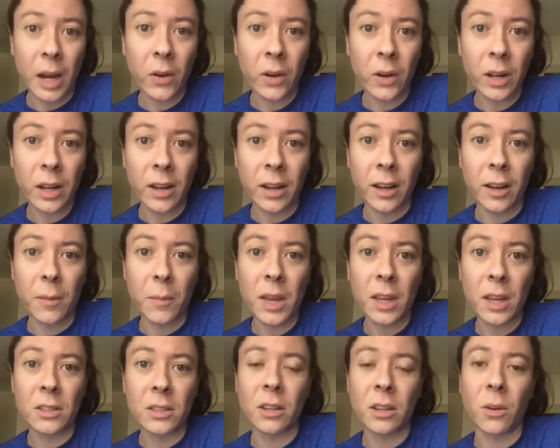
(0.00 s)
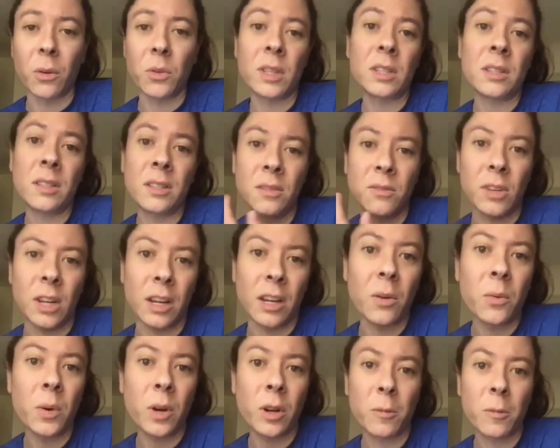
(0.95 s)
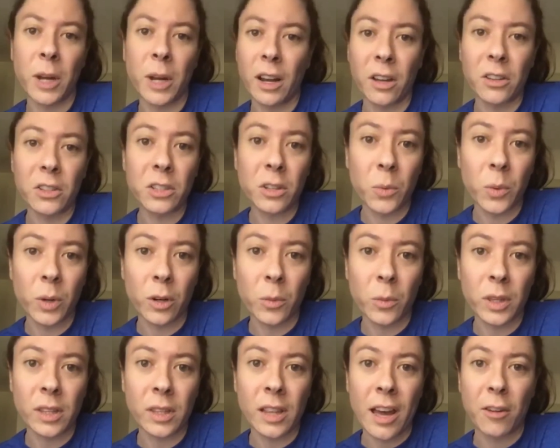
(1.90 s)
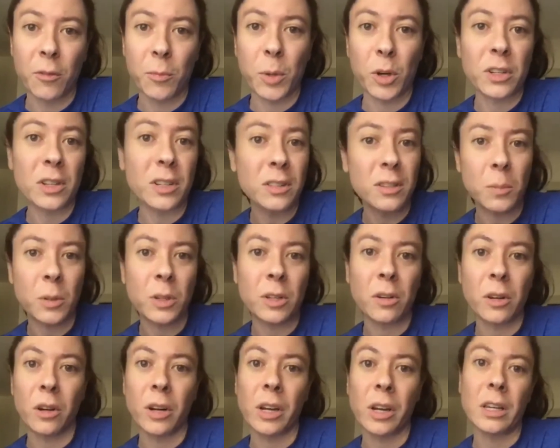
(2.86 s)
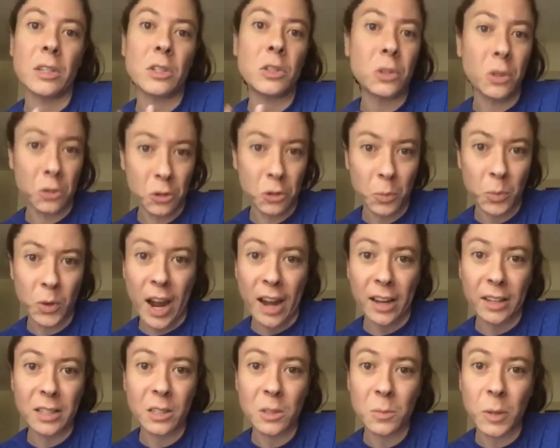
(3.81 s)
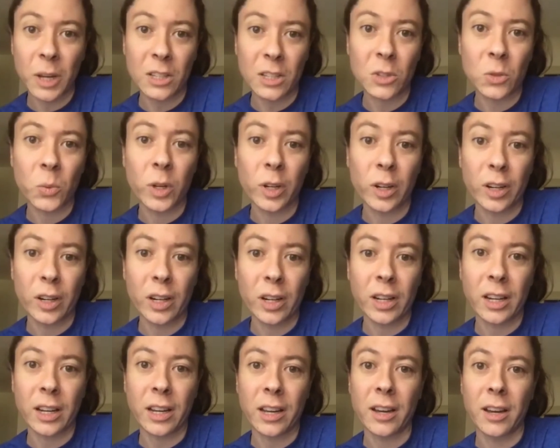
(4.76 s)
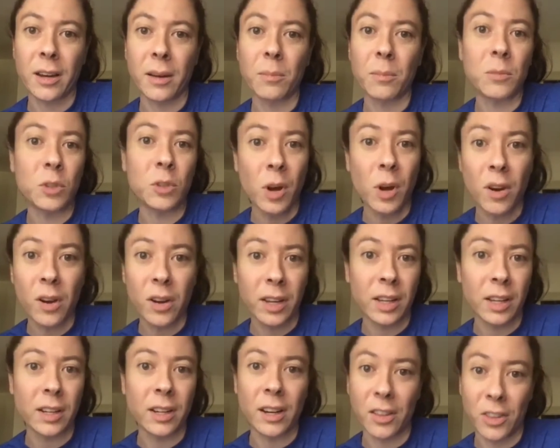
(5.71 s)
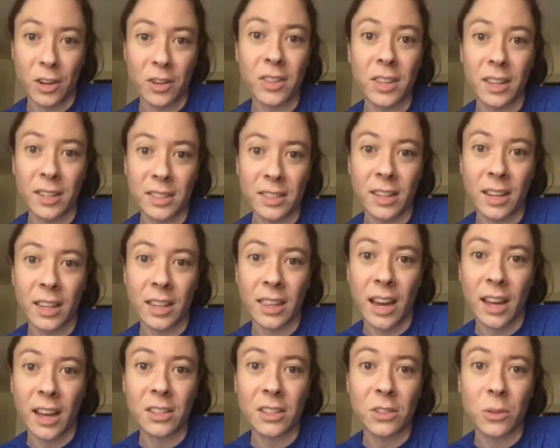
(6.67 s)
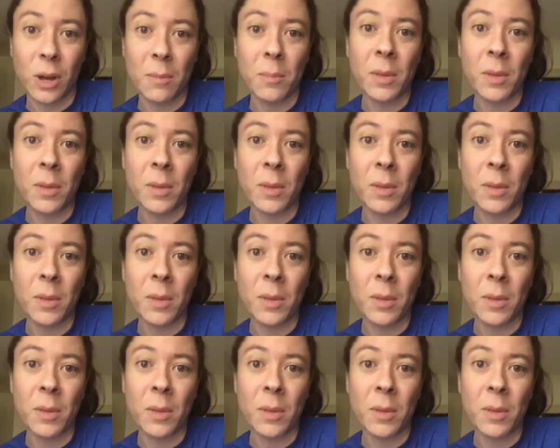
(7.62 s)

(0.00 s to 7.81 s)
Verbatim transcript: Um, and so this is a video work, but I also work with a lot of participatory social practice based work, um, okay. drawing, and other things like that. So I'm